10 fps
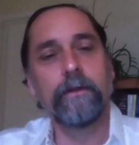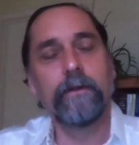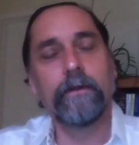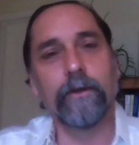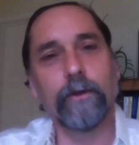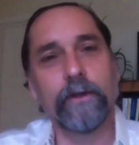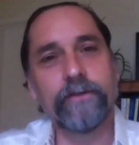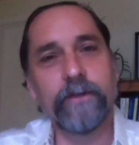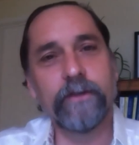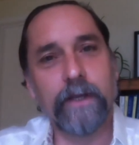And
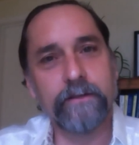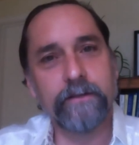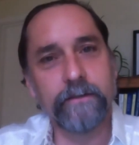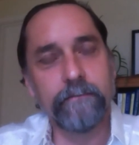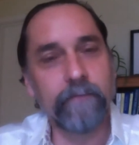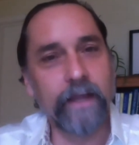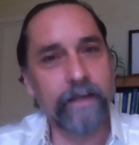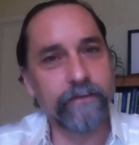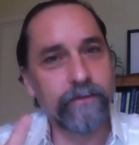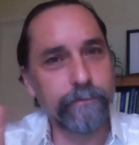holistic medicine
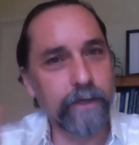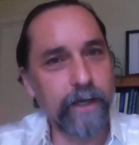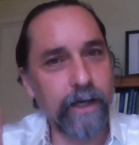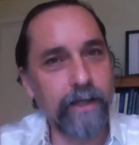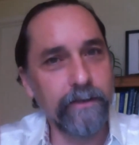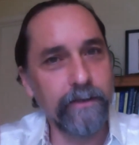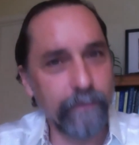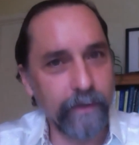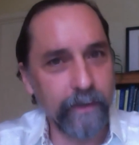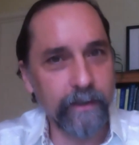has a different kind of
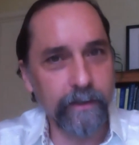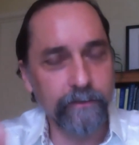thinking,